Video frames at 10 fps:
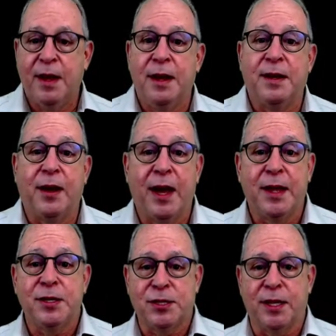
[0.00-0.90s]
Now, how
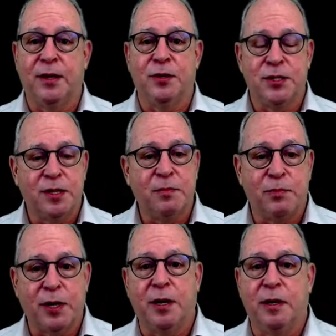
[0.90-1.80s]
do cells
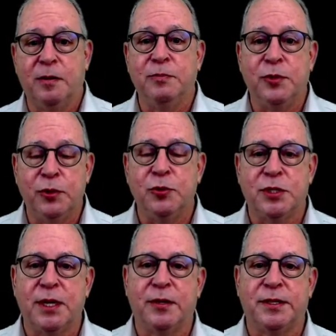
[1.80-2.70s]
become new
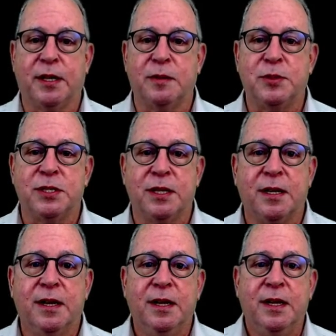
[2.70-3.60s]
cell types?
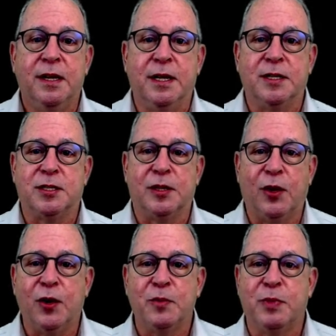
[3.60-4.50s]
It's
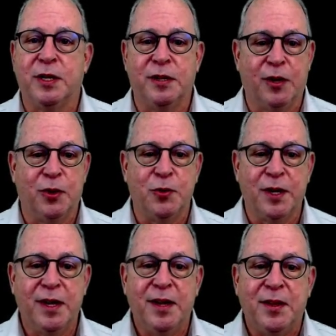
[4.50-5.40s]
long been known
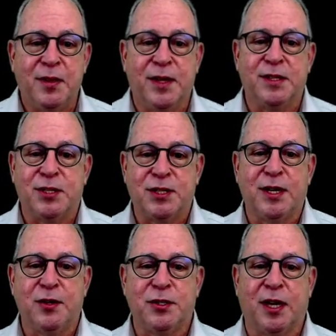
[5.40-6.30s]
that
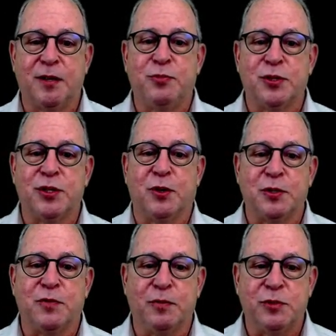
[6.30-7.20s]
cell type results
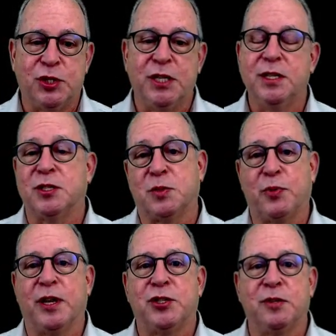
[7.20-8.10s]
from gene
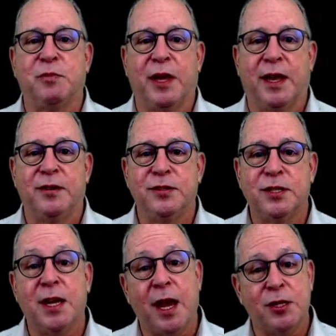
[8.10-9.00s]
expression patterns,
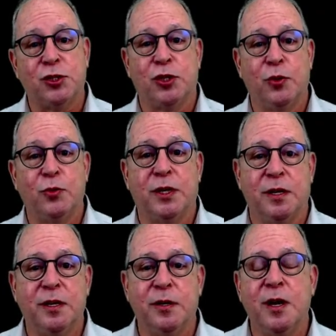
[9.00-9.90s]
as shown
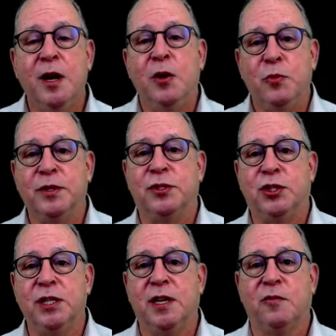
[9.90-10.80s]
here with
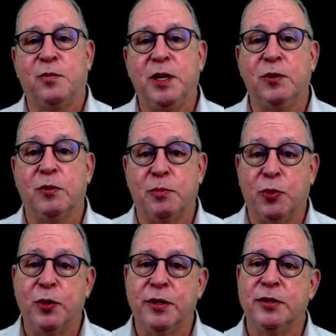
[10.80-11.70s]
GFP
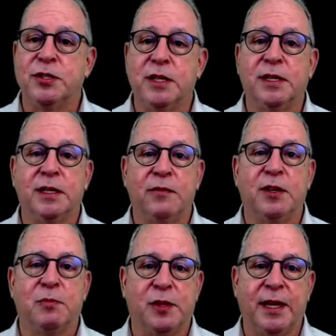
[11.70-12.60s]
reporters in
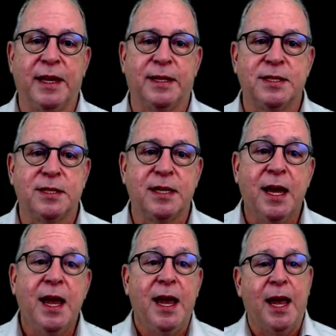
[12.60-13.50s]
living plants.
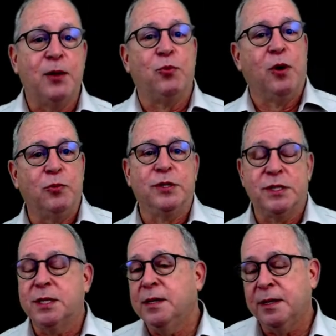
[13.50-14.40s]
And what
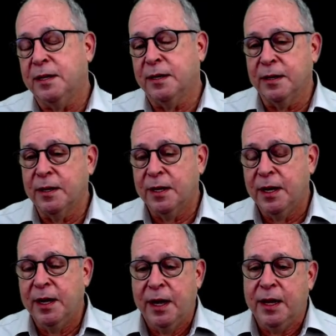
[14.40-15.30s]
seeing here
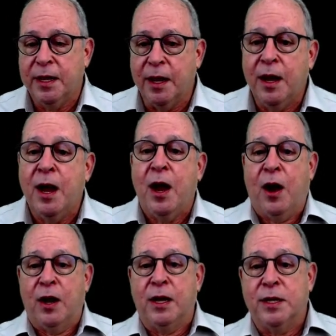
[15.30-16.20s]

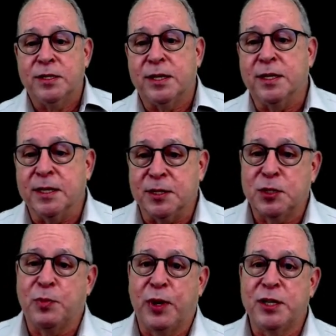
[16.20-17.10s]
is the
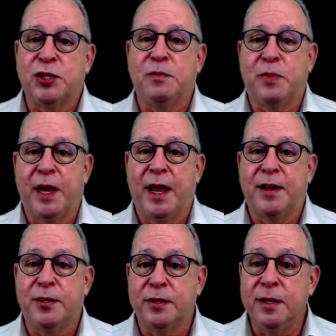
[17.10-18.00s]
expression
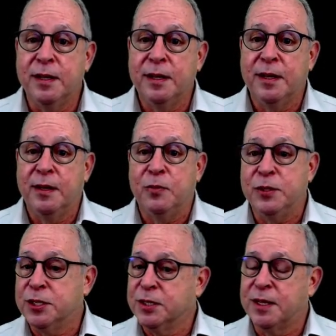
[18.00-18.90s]
pattern, which
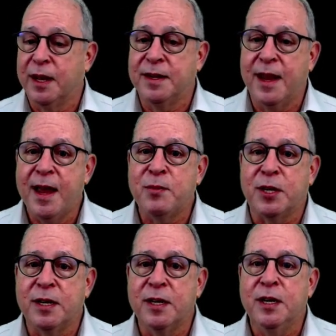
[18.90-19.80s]
is
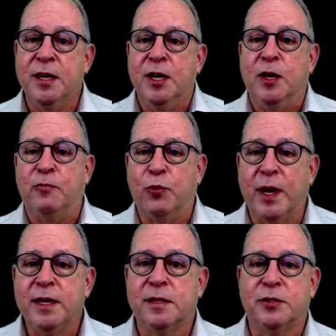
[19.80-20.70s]
dynamic, of
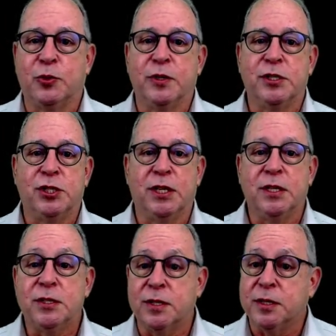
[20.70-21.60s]
regulatory
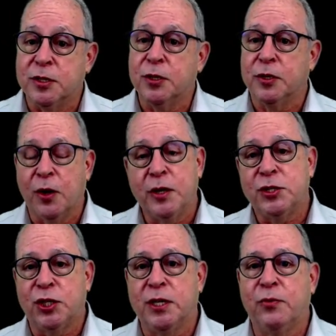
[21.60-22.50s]
genes that turn on
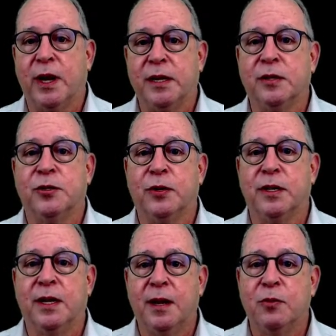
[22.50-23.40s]
gene regulatory
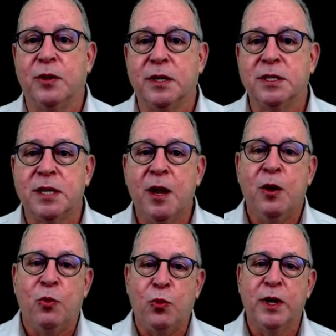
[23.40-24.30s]
networks,
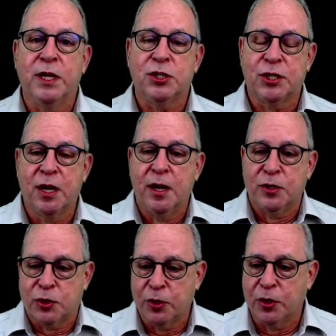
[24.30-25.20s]
which
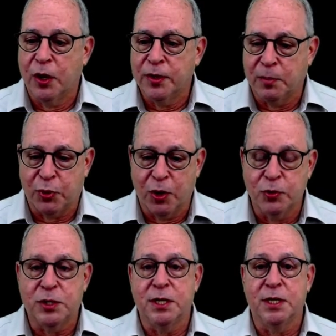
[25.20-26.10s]
turn on the
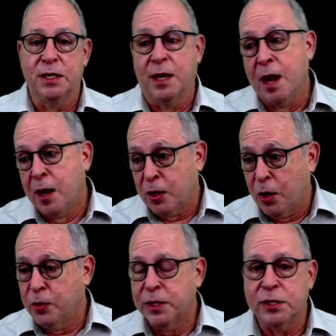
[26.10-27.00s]
protein
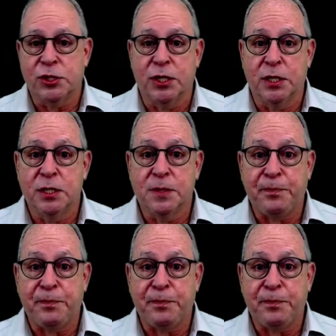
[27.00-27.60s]
coding genes